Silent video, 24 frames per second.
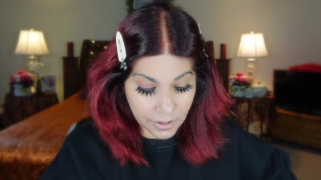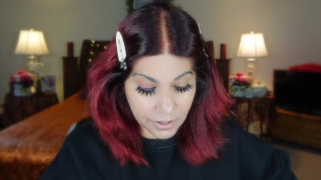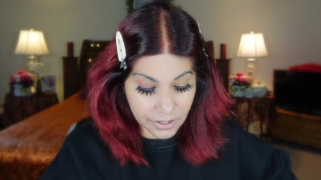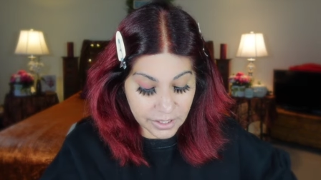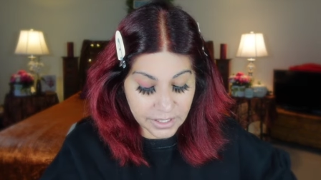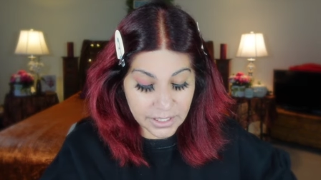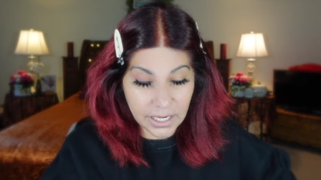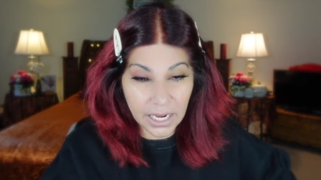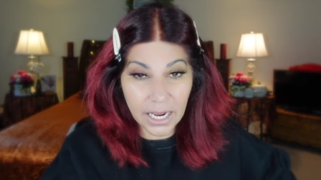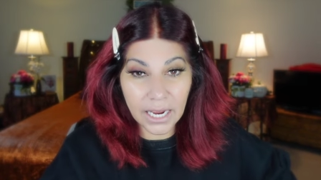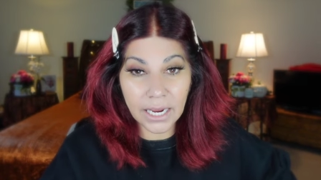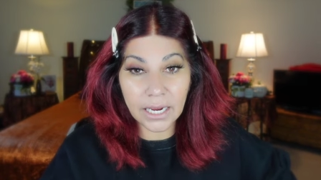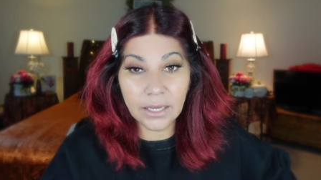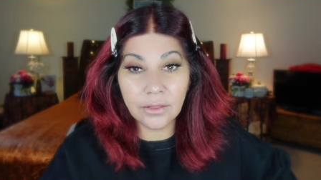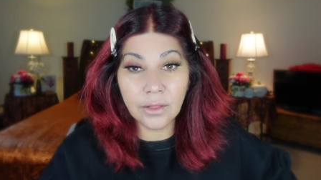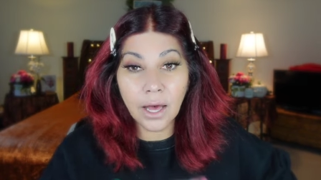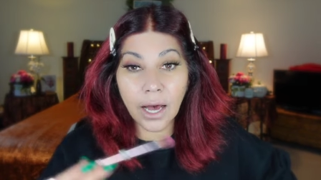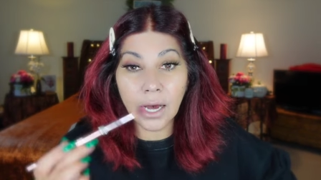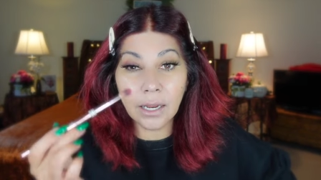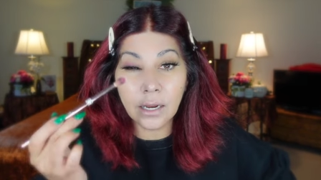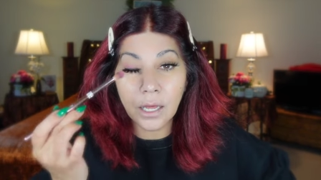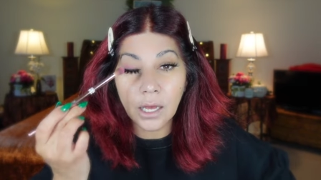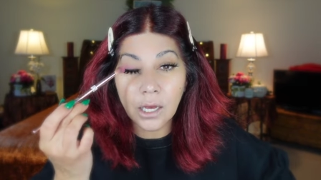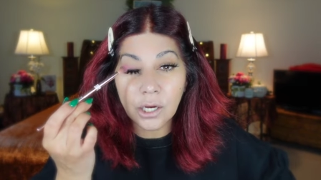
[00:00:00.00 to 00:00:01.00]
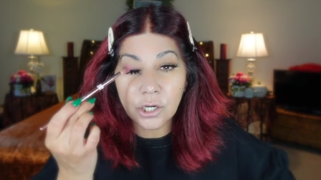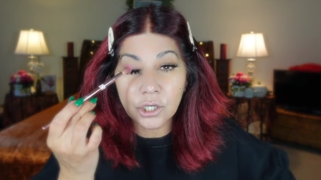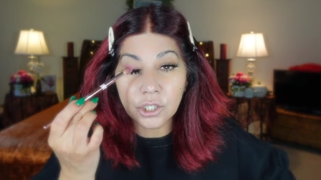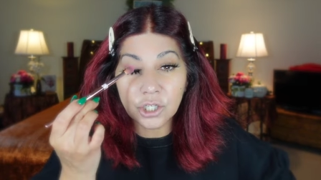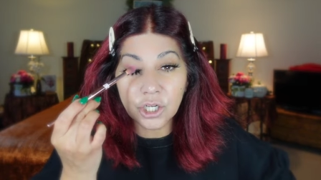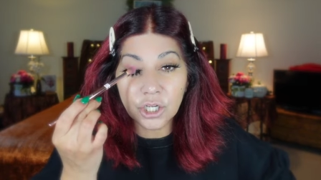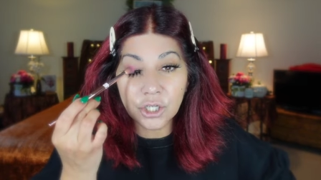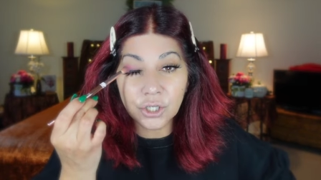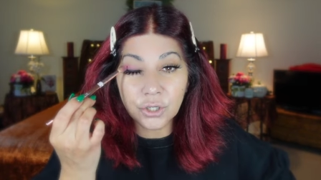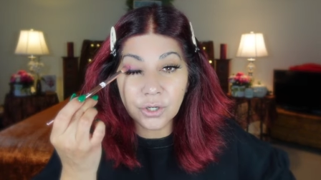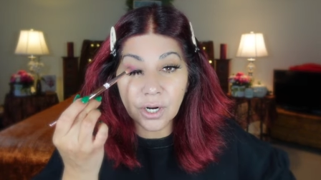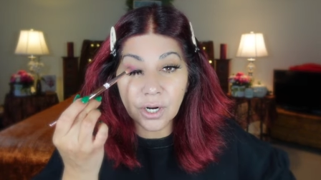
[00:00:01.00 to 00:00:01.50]
They're saying that
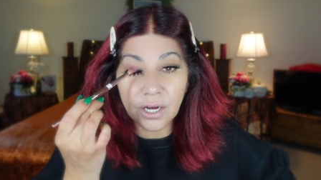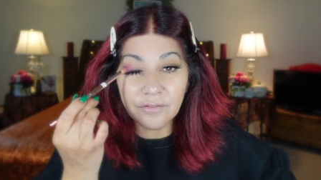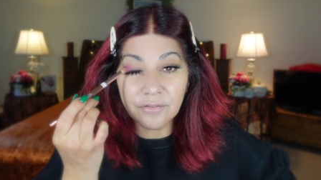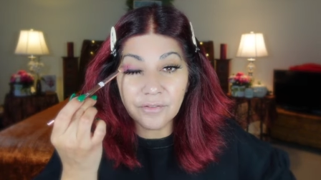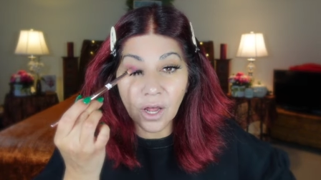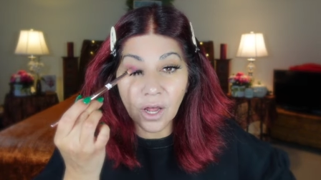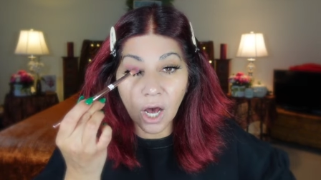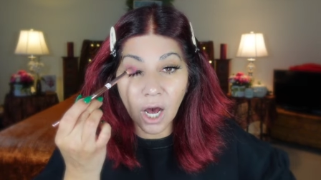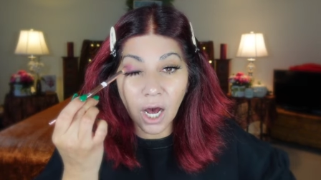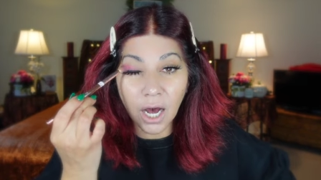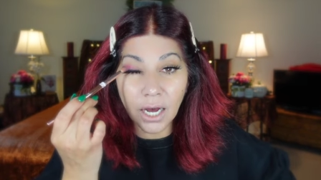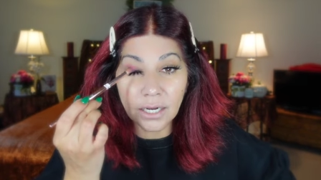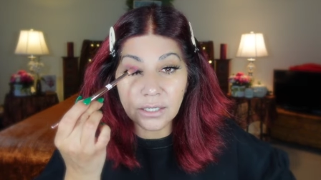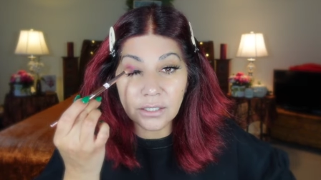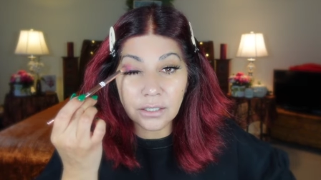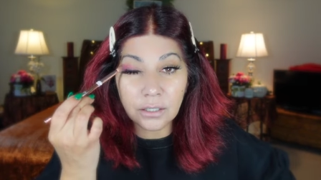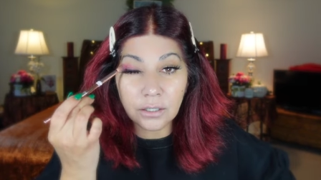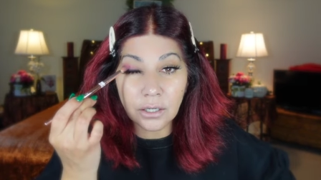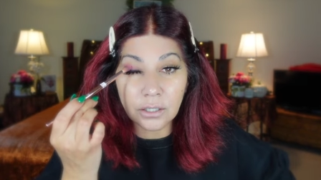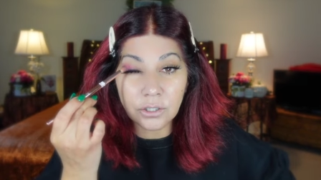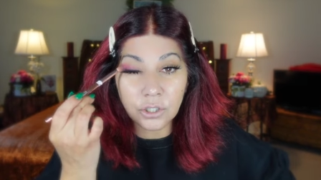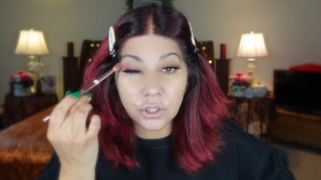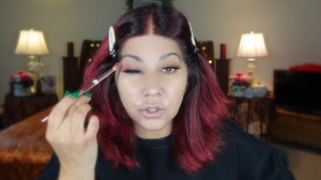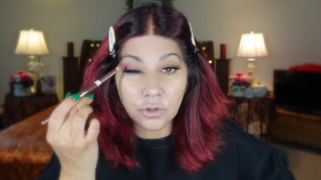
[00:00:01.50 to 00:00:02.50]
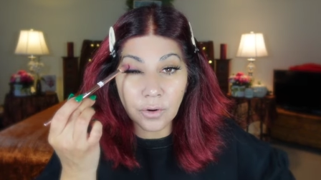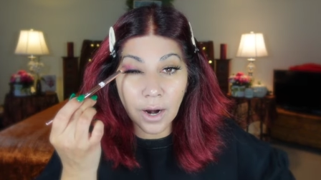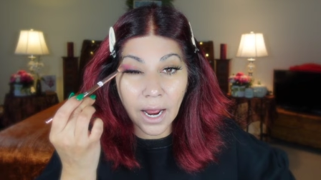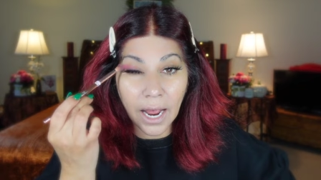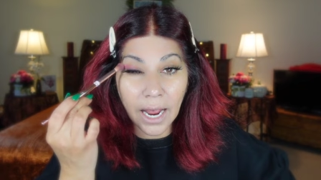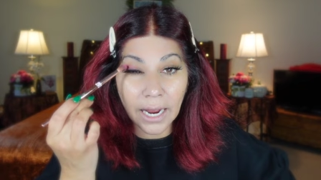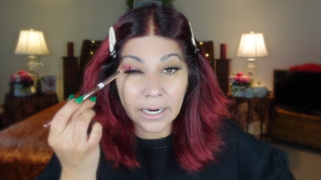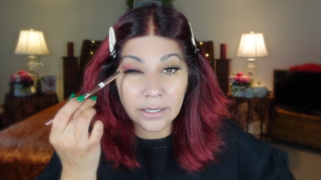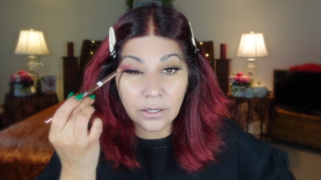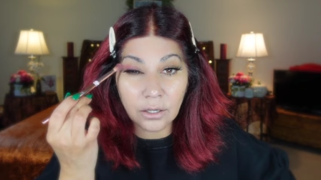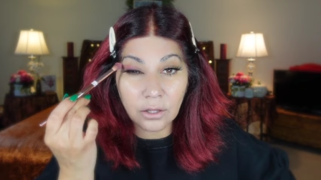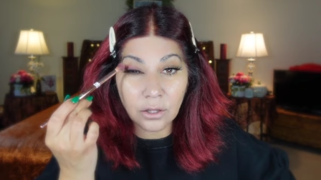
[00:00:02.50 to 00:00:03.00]
she should have not
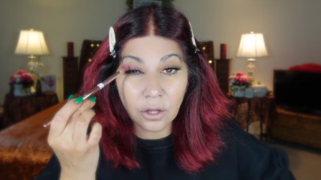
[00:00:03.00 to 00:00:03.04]
dragged